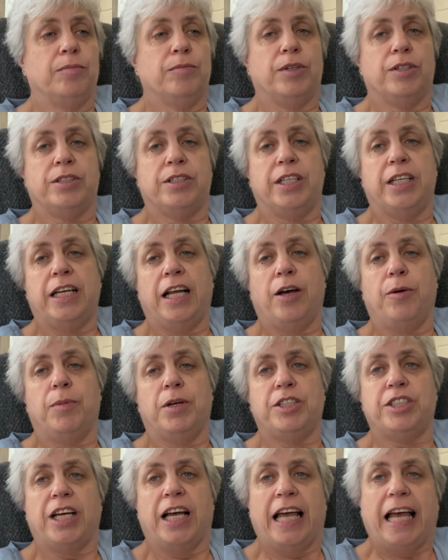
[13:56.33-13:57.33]
You've seen how
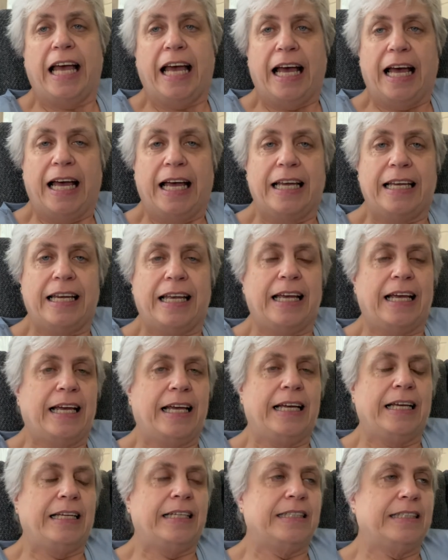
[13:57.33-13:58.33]
much I had,
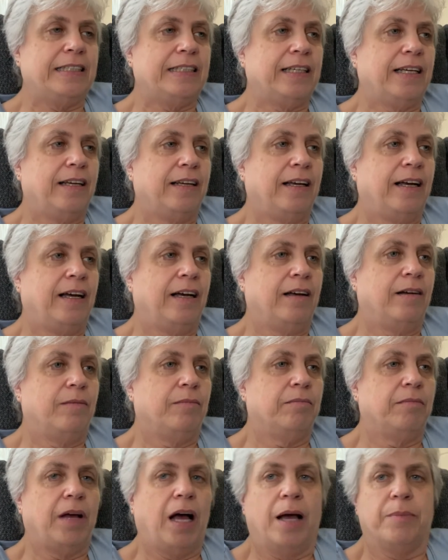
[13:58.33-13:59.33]
and
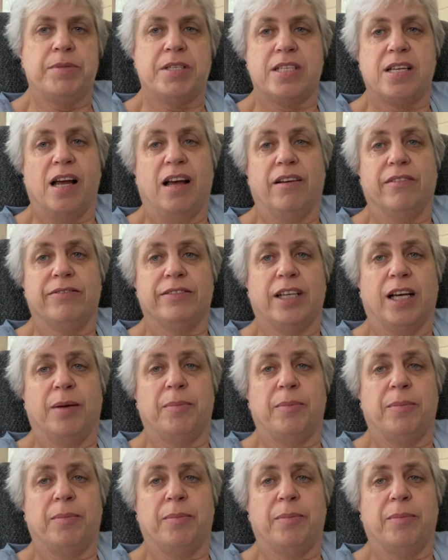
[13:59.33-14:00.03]
I'm stuffed.